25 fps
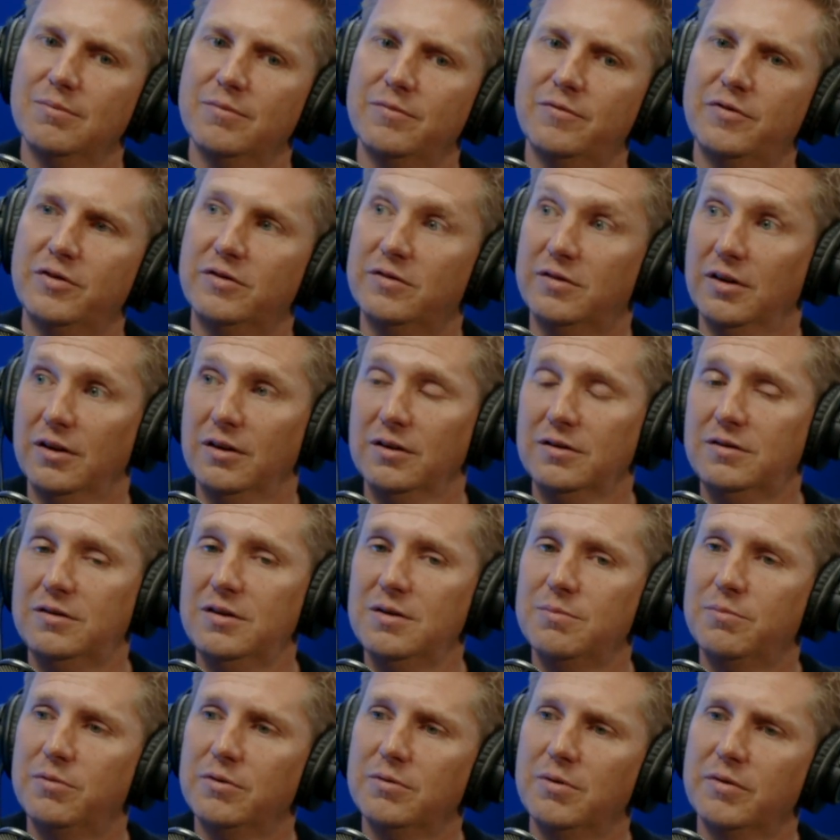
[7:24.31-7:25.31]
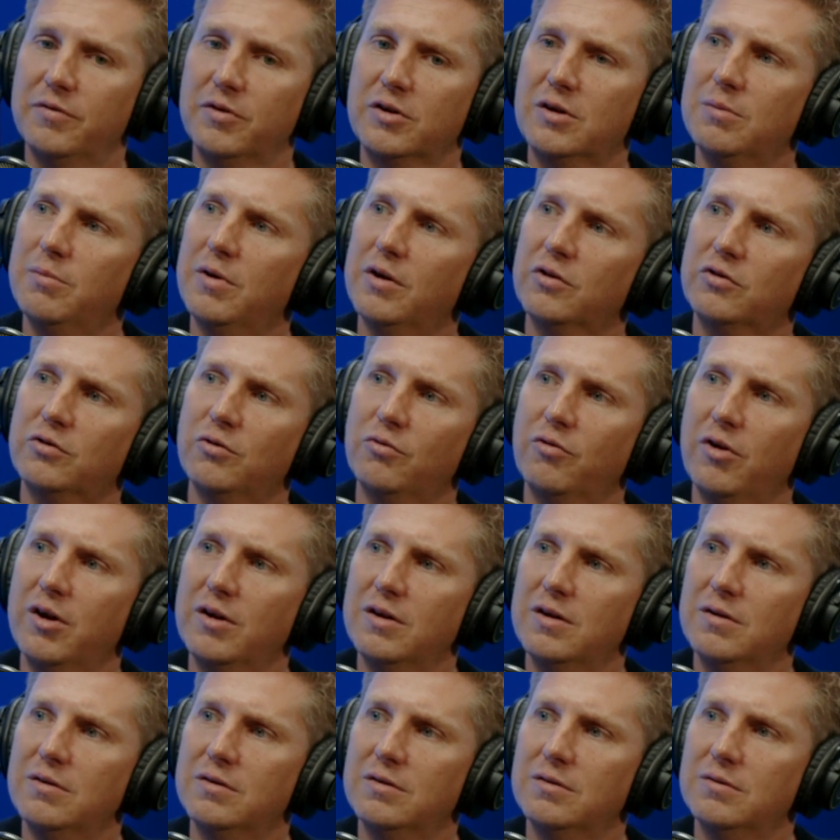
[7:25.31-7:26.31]
facility, but we have a commercial
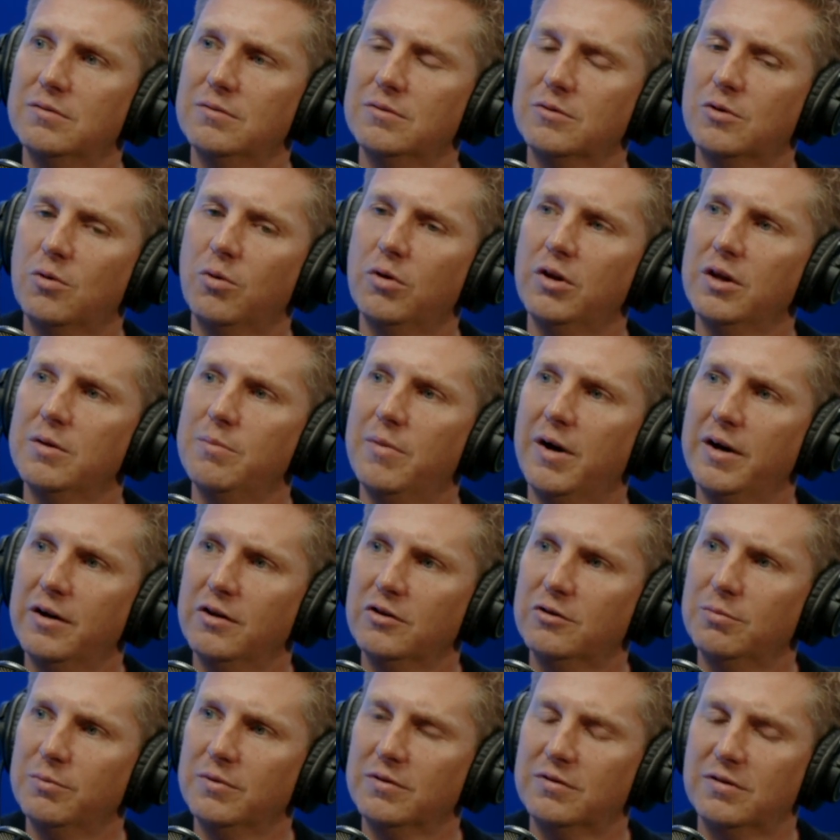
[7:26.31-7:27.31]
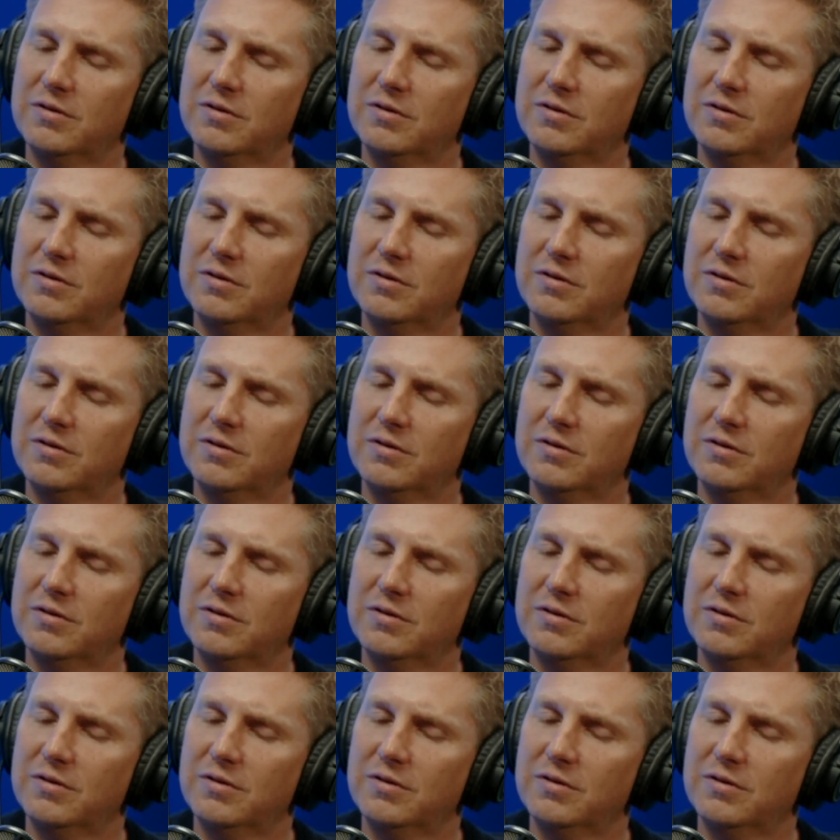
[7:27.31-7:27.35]
ready quality management